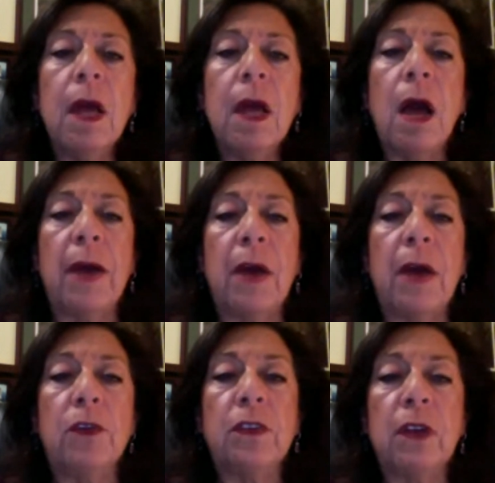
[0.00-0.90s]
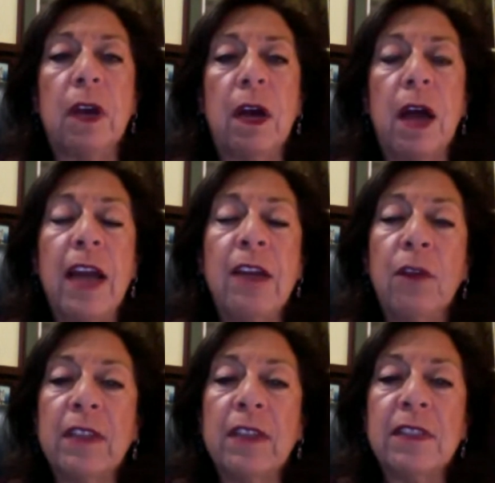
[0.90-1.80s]
about Ayn
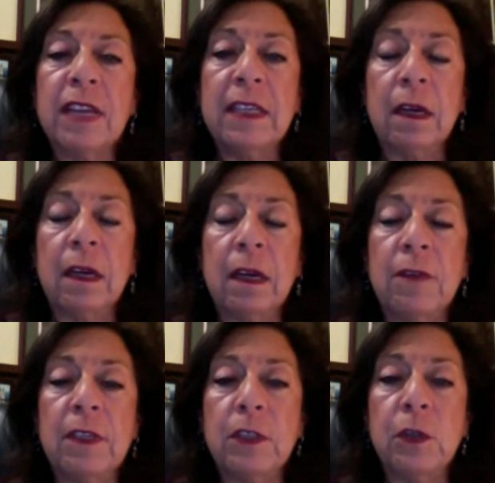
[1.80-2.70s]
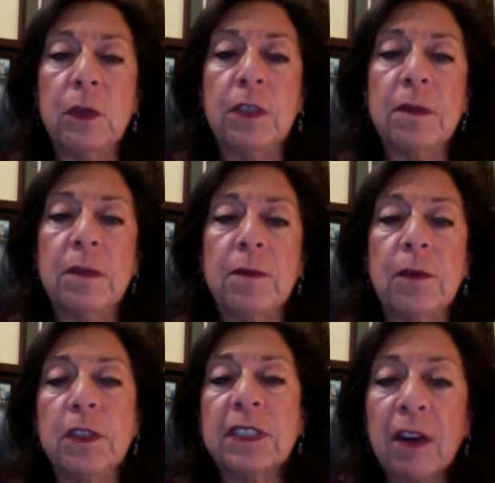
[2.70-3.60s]
Rand's idea of individualism
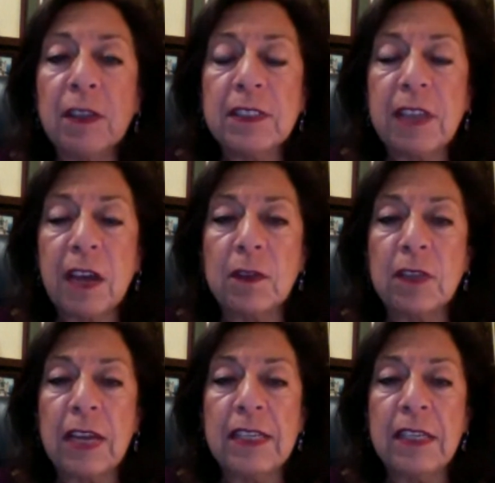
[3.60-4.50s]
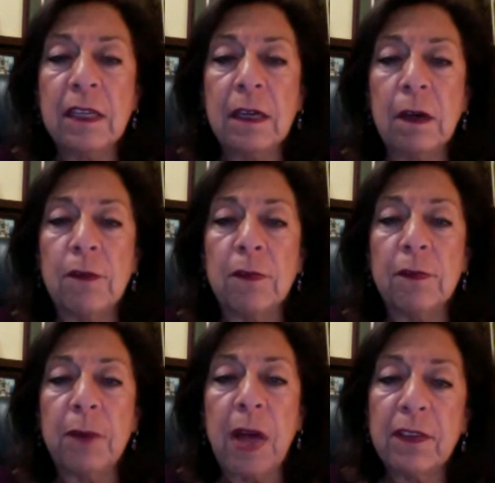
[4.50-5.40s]
versus Aristotle's idea of
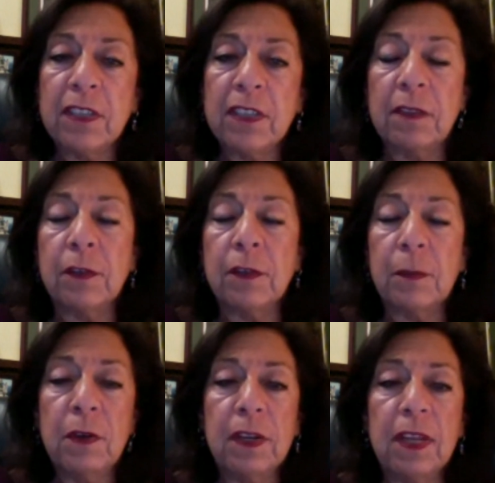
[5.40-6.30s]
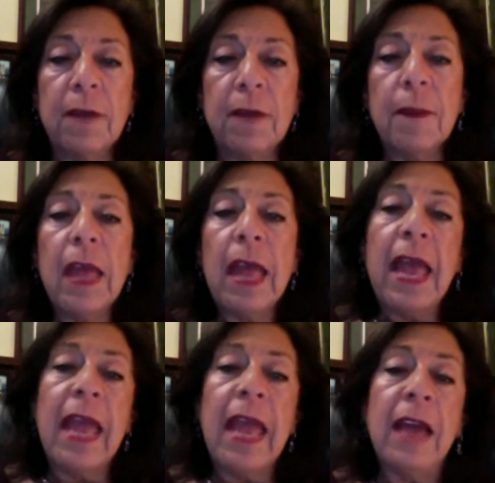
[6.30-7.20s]
politics and of community.
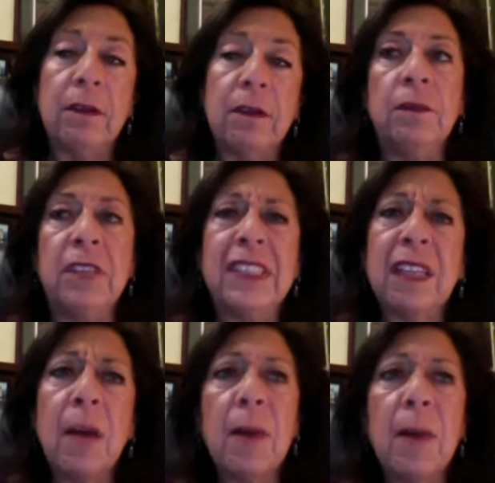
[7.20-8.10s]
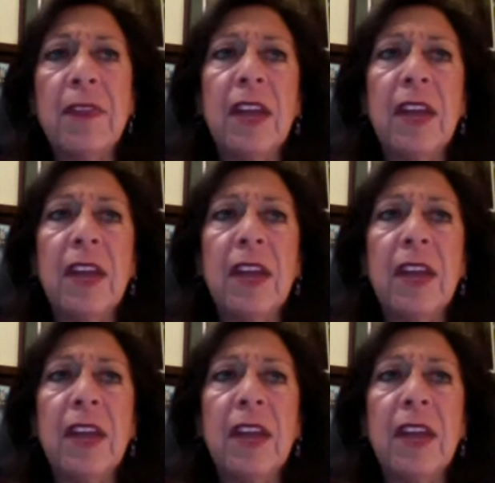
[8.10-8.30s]
And this club had the